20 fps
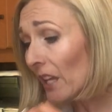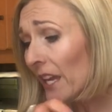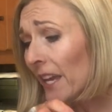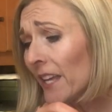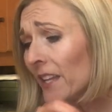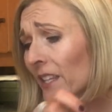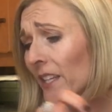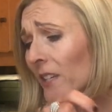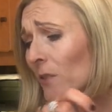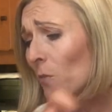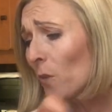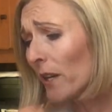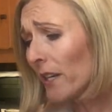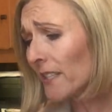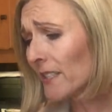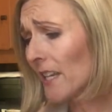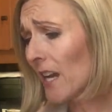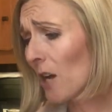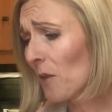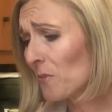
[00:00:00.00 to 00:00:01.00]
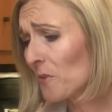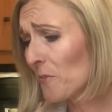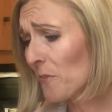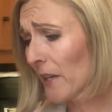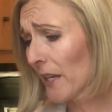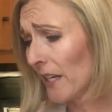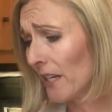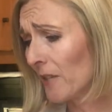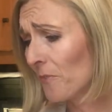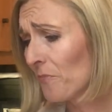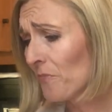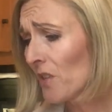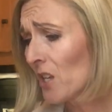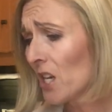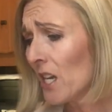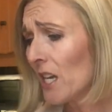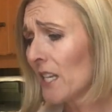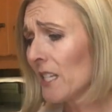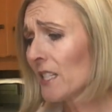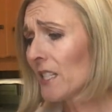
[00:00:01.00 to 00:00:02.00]
And then what has helped me
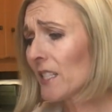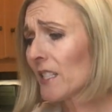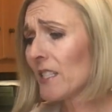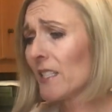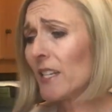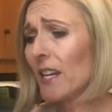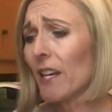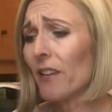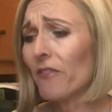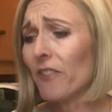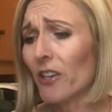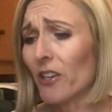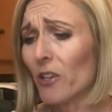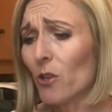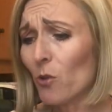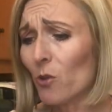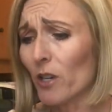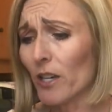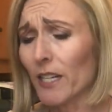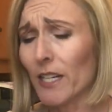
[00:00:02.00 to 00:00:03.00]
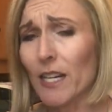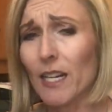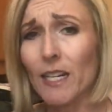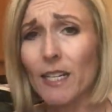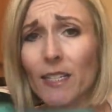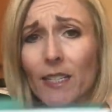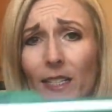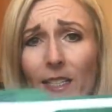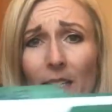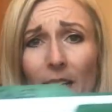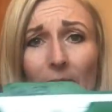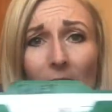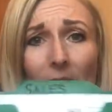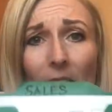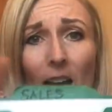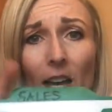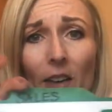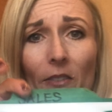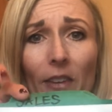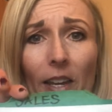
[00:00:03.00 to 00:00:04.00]
to stay very organized is I
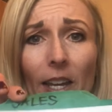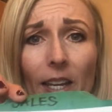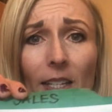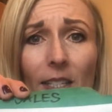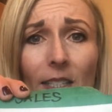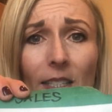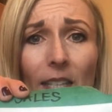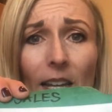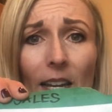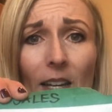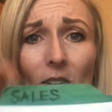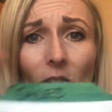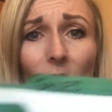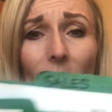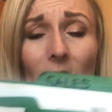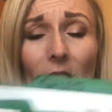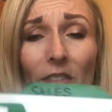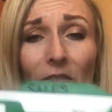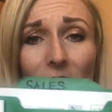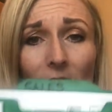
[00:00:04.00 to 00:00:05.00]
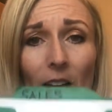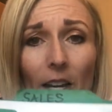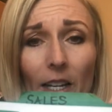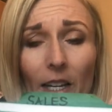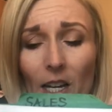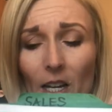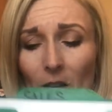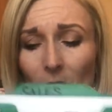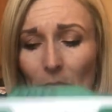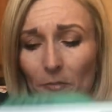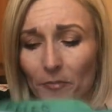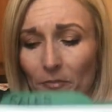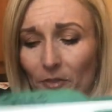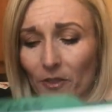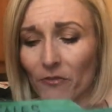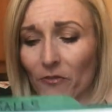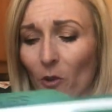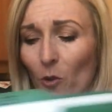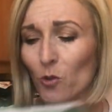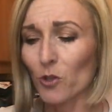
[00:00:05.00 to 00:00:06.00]
have a sales
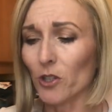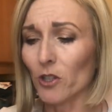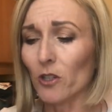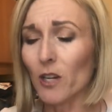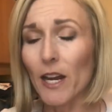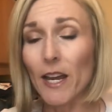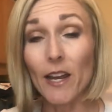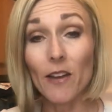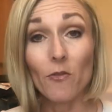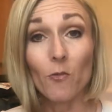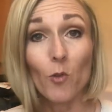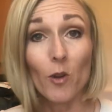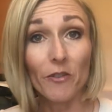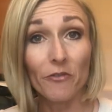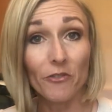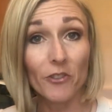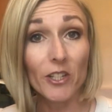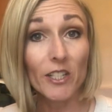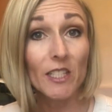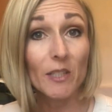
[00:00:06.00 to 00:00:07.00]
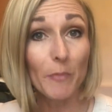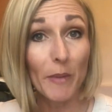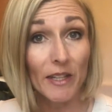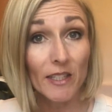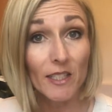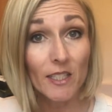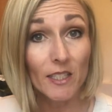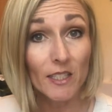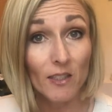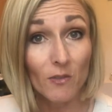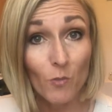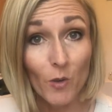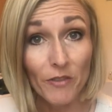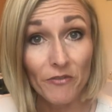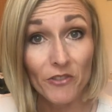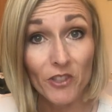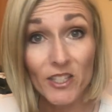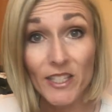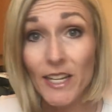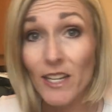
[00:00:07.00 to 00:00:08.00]
folder. I have one for expenses and one
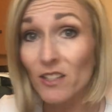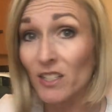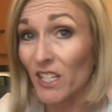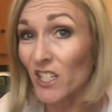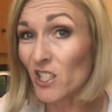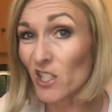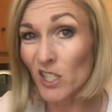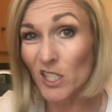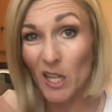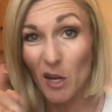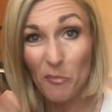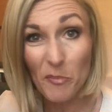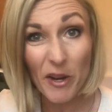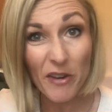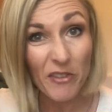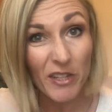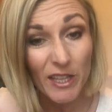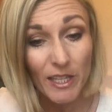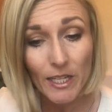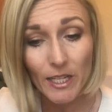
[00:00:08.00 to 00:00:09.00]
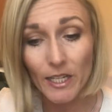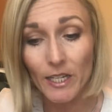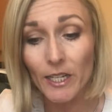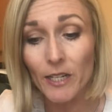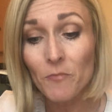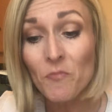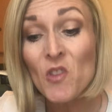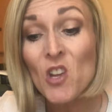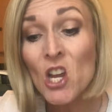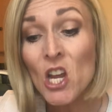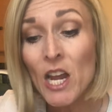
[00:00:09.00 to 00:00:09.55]
for sales. I just dump everything in it.